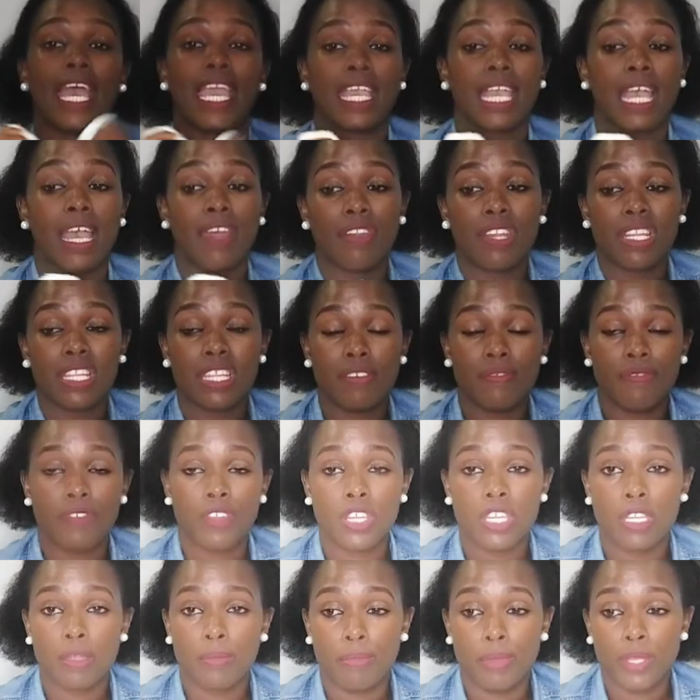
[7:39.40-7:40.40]
I carried the
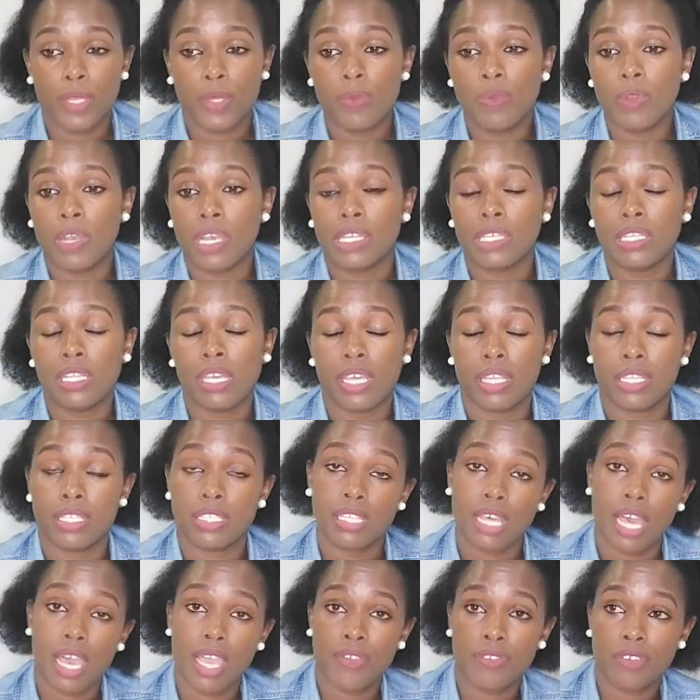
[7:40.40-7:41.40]
very big one,
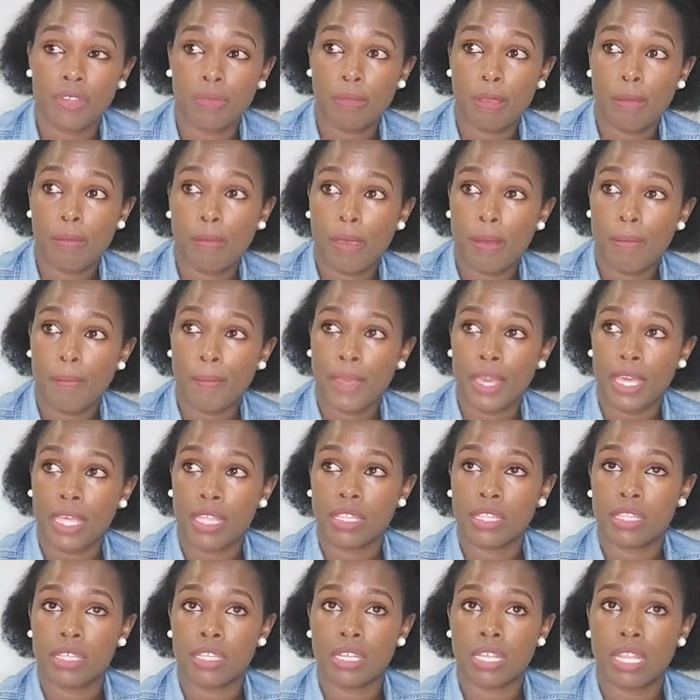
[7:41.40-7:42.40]
and I remember
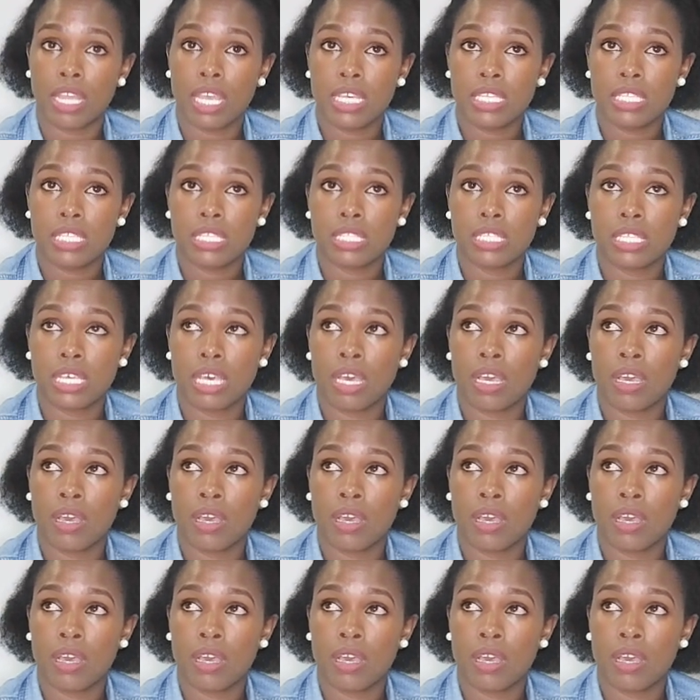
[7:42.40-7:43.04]
the nurse